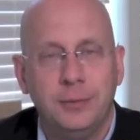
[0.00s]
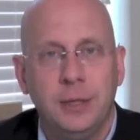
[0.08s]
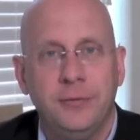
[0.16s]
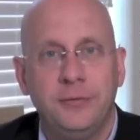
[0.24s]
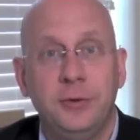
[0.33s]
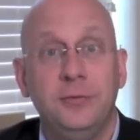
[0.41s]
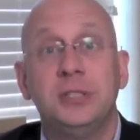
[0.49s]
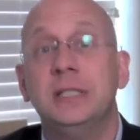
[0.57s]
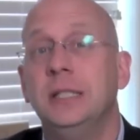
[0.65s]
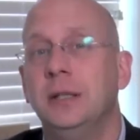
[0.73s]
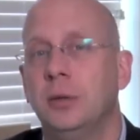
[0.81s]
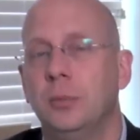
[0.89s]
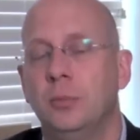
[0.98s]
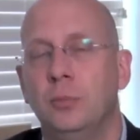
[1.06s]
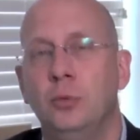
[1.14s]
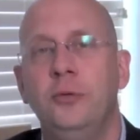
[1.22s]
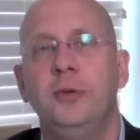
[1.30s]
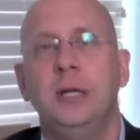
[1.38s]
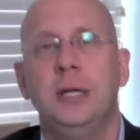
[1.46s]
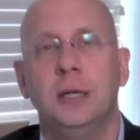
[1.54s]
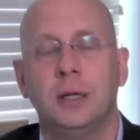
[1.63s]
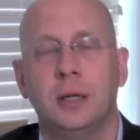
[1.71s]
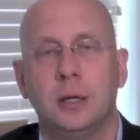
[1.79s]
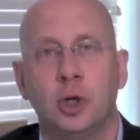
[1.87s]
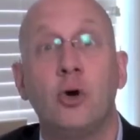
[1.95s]
if you've seen the movie
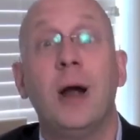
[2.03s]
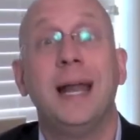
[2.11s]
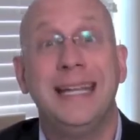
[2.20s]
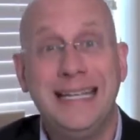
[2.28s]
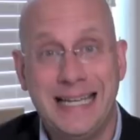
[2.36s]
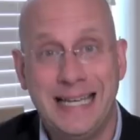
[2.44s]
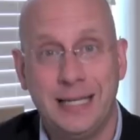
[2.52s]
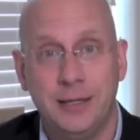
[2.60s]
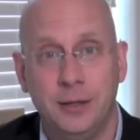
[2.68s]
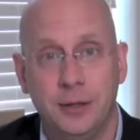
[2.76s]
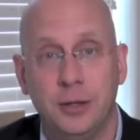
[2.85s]
Karate Kid,